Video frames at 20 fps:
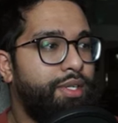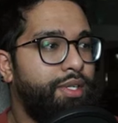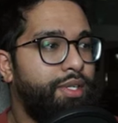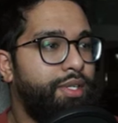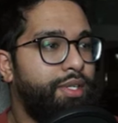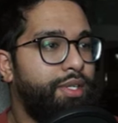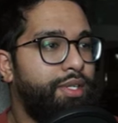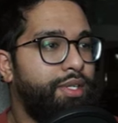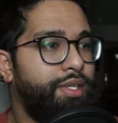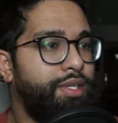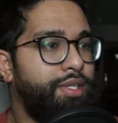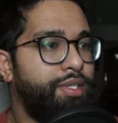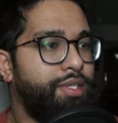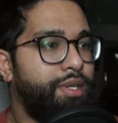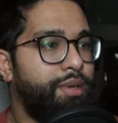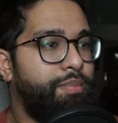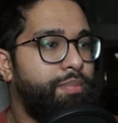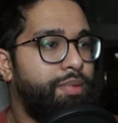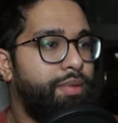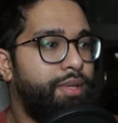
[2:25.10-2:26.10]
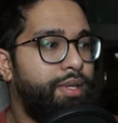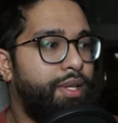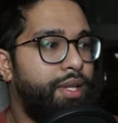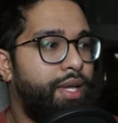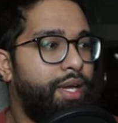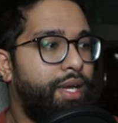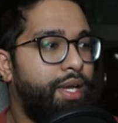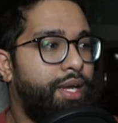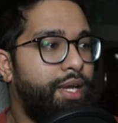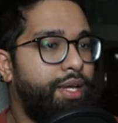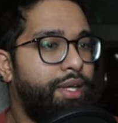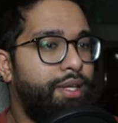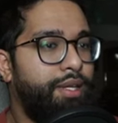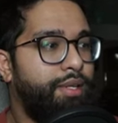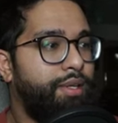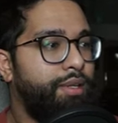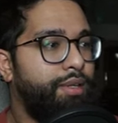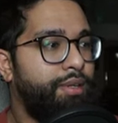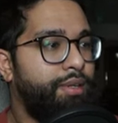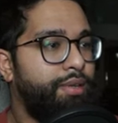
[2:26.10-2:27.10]
is
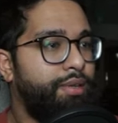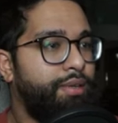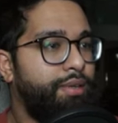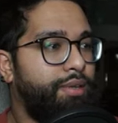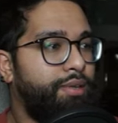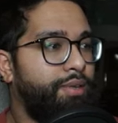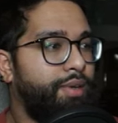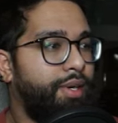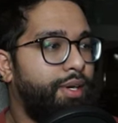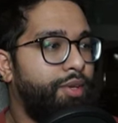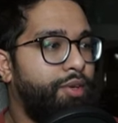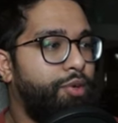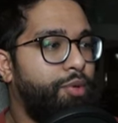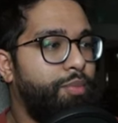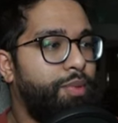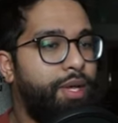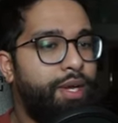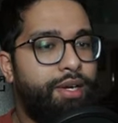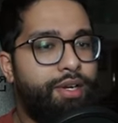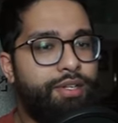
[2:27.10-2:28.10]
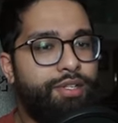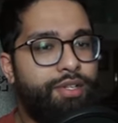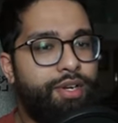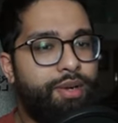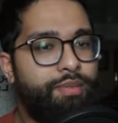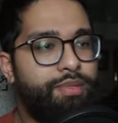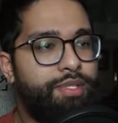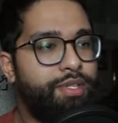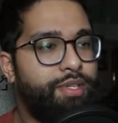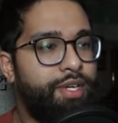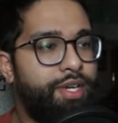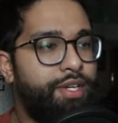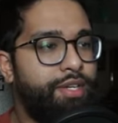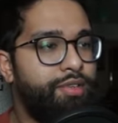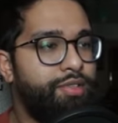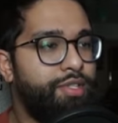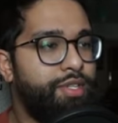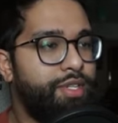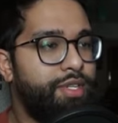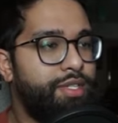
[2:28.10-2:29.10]
apply. All right, no blocker. Sorry, I'm still getting
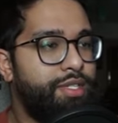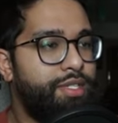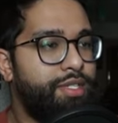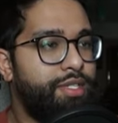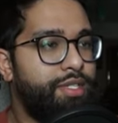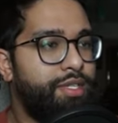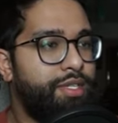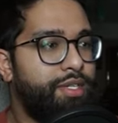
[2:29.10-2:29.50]
used to this.